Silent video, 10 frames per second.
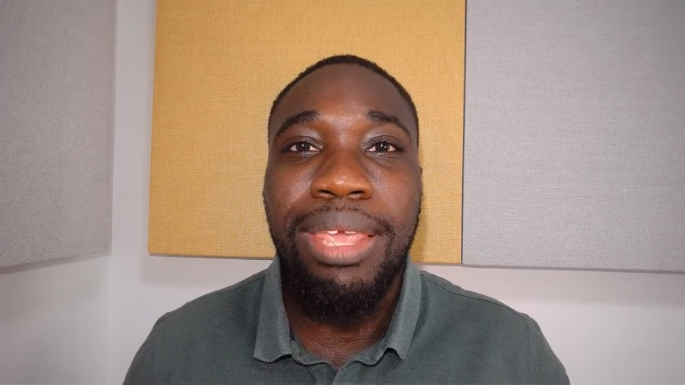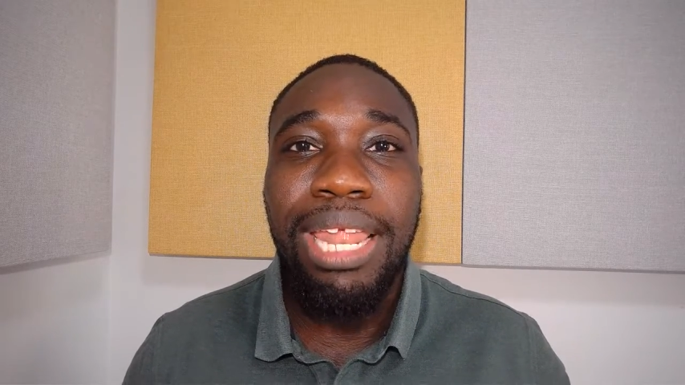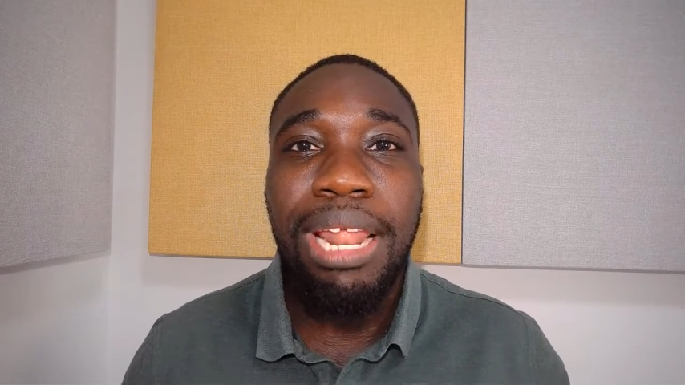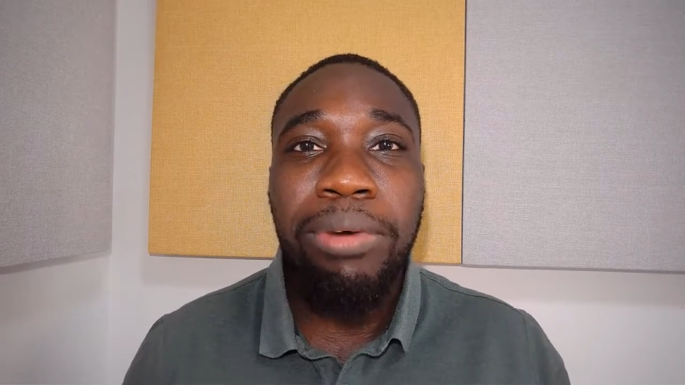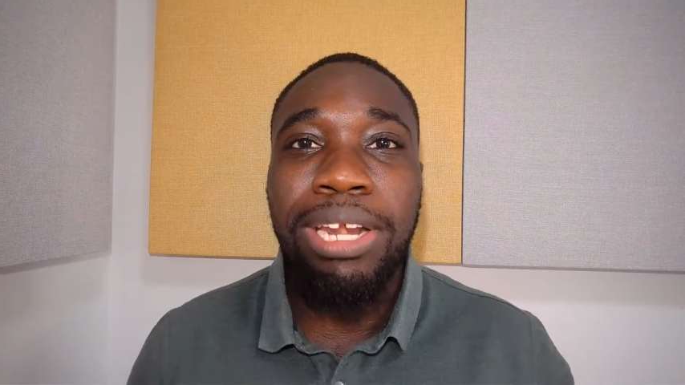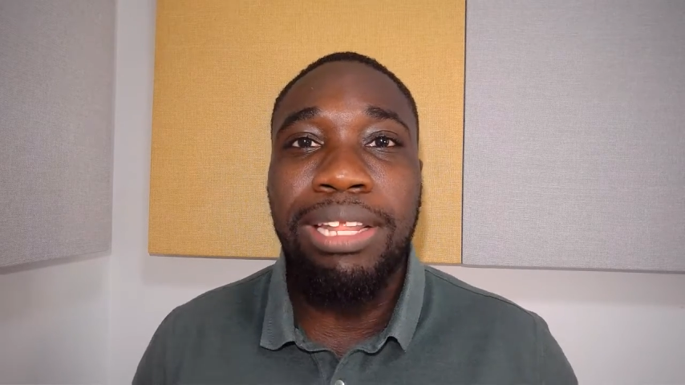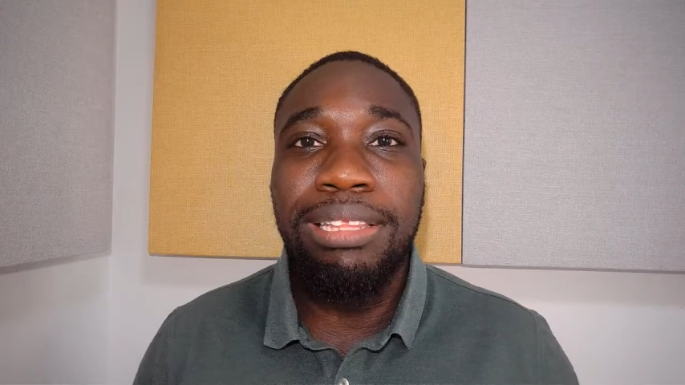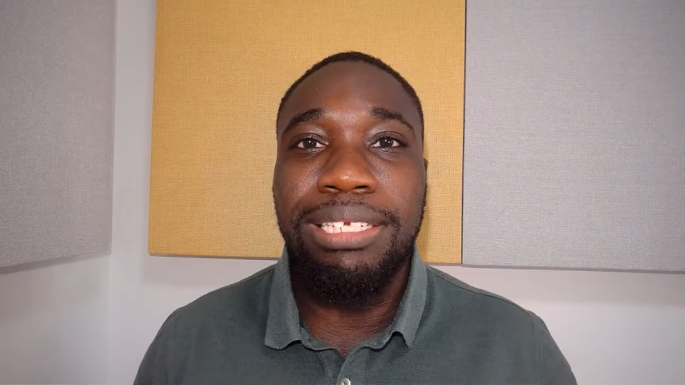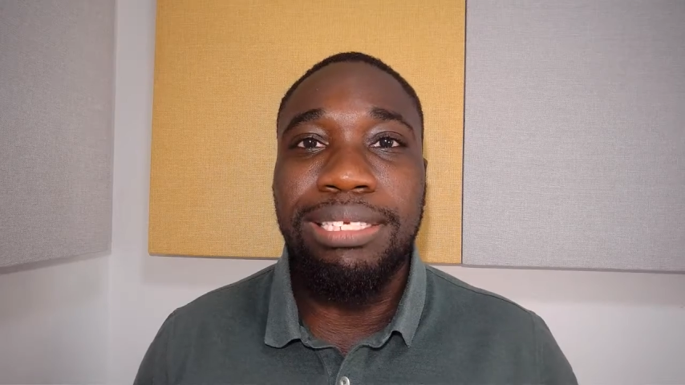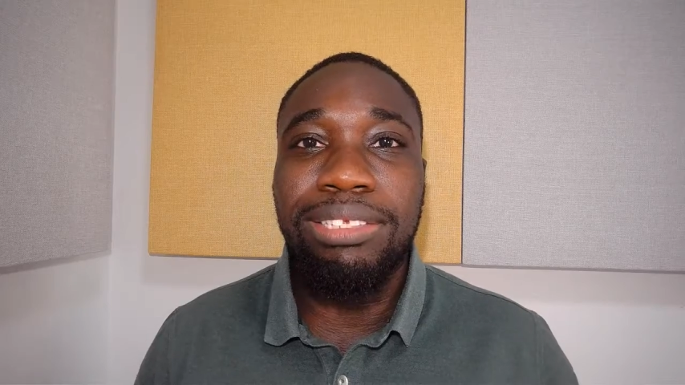And I wanted to
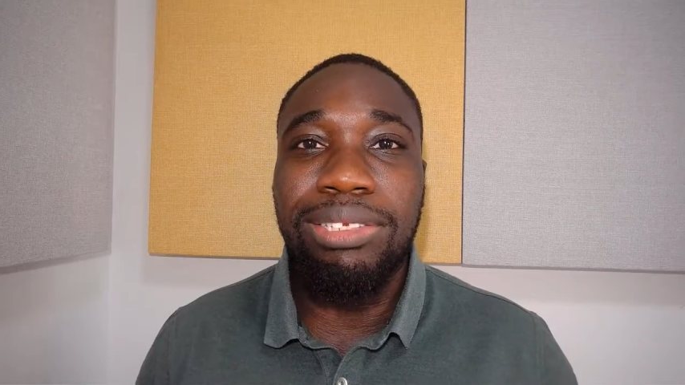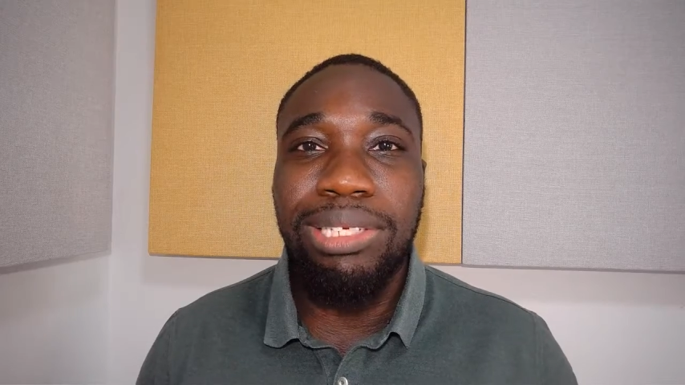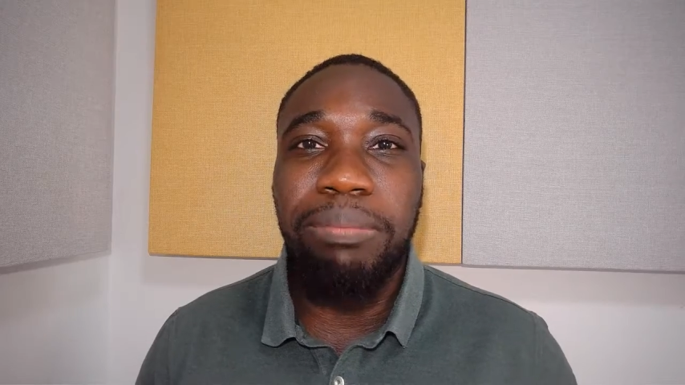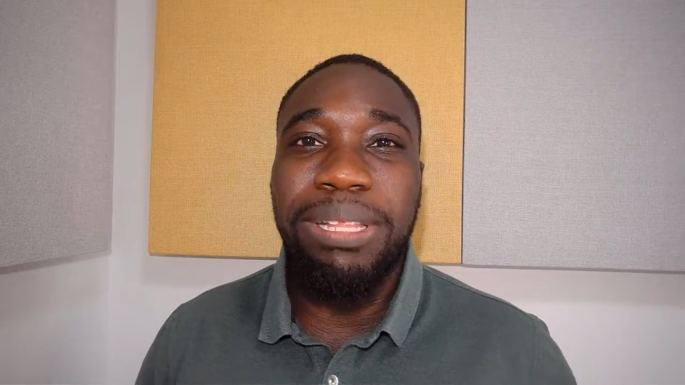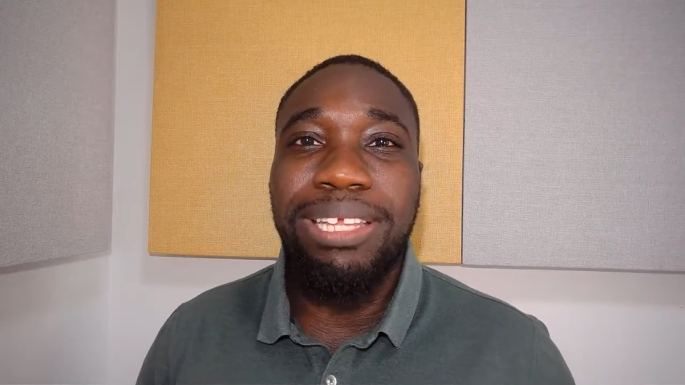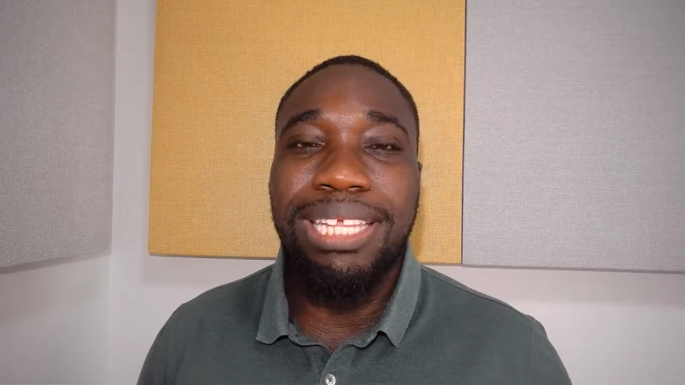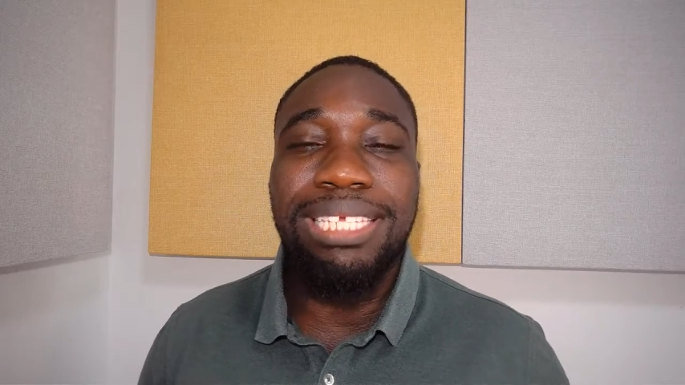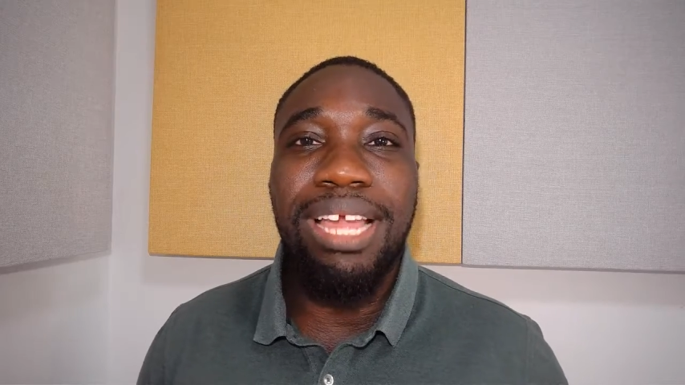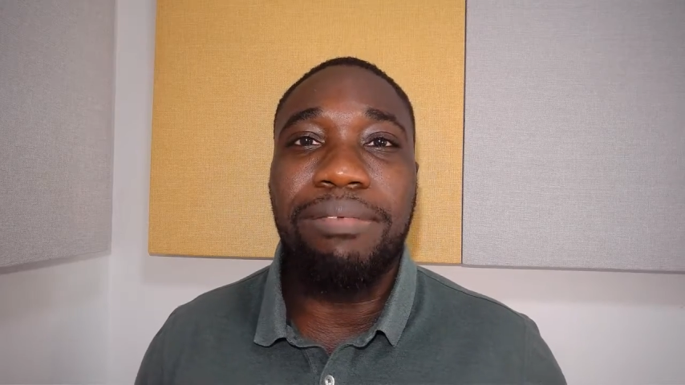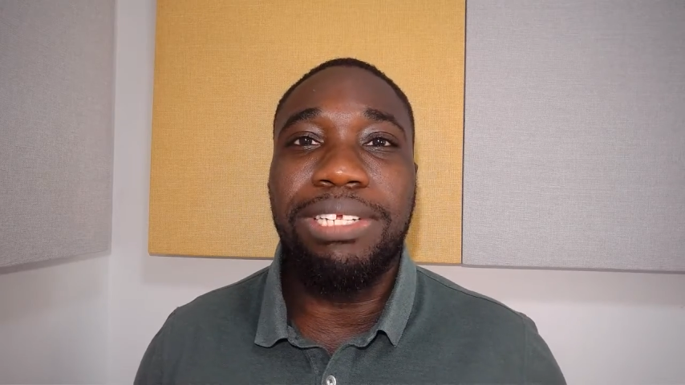just jump into
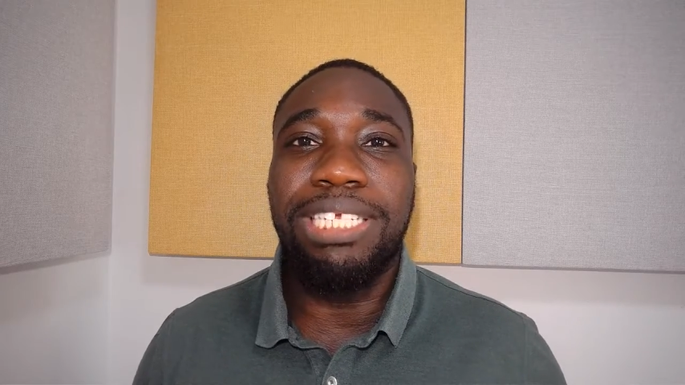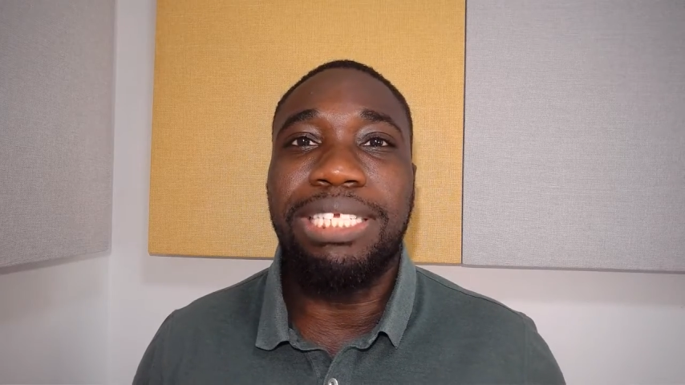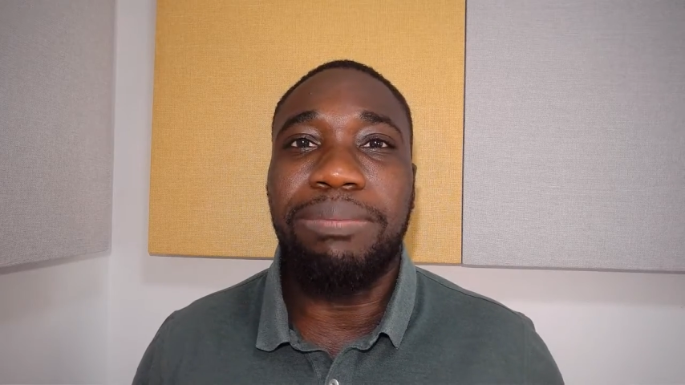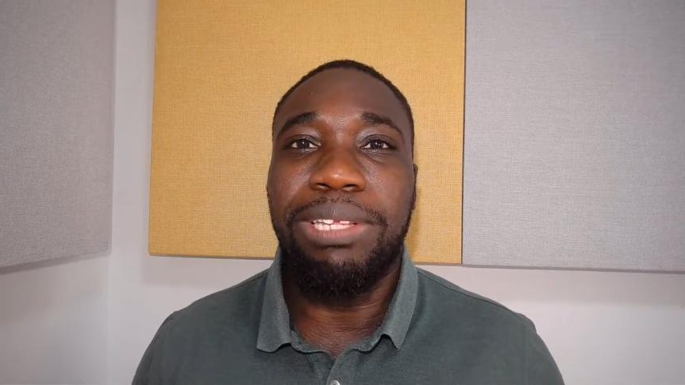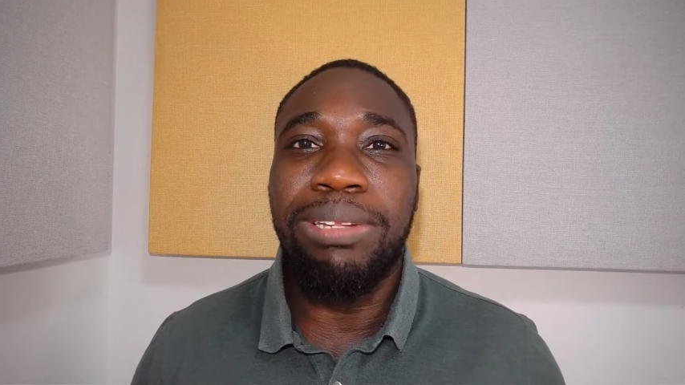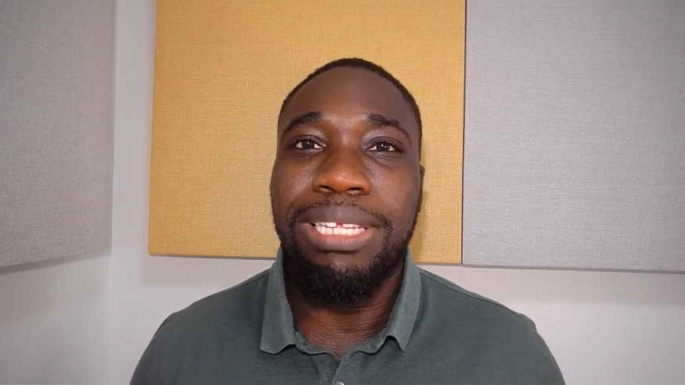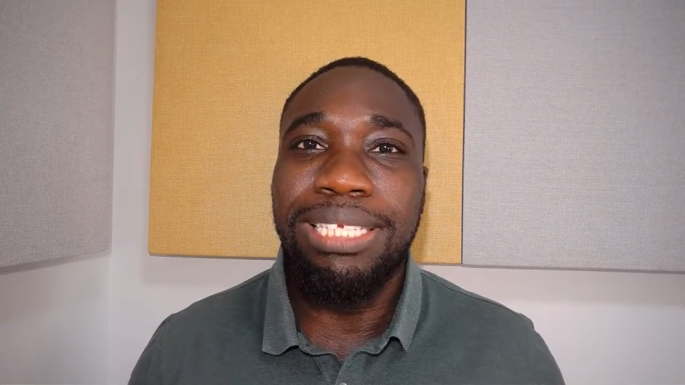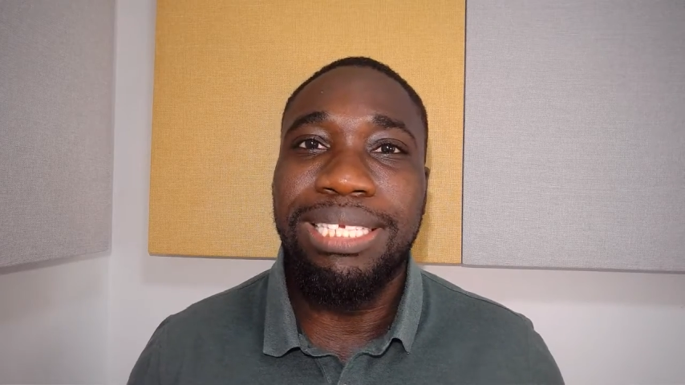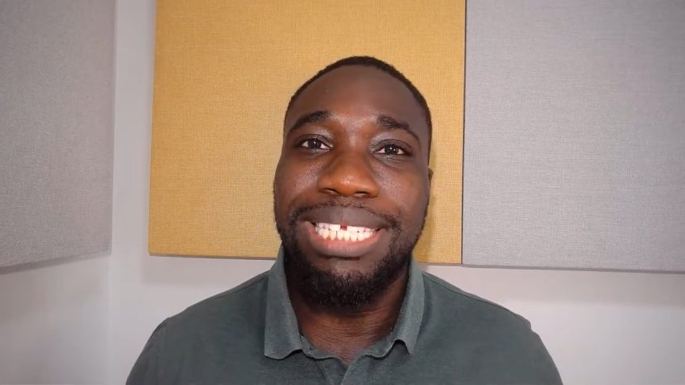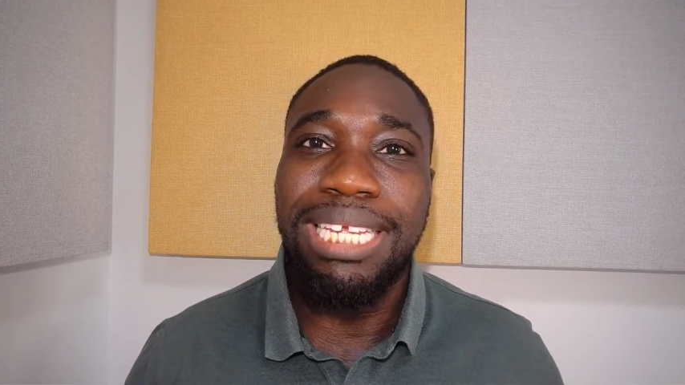this conversation with you to
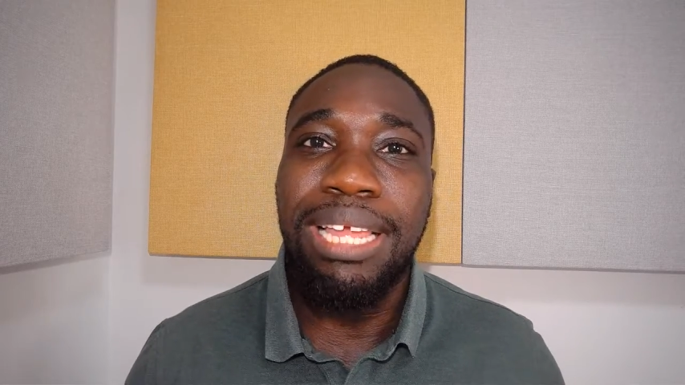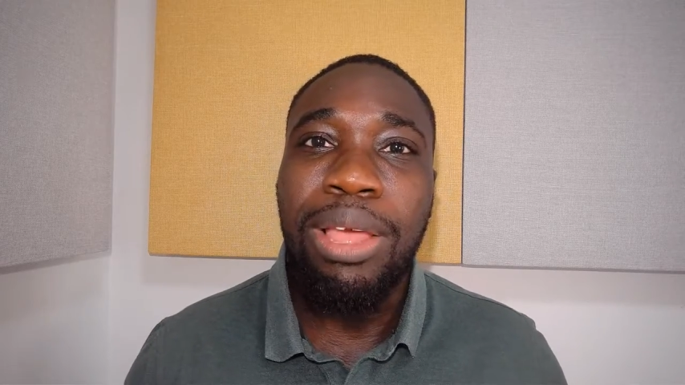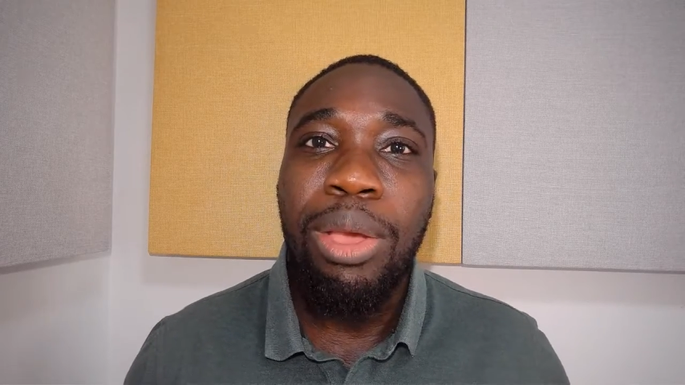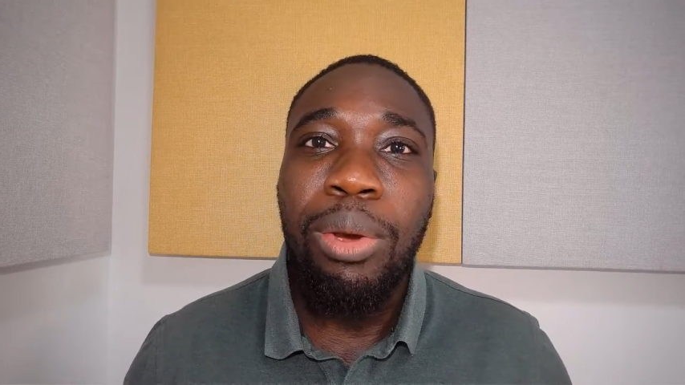just see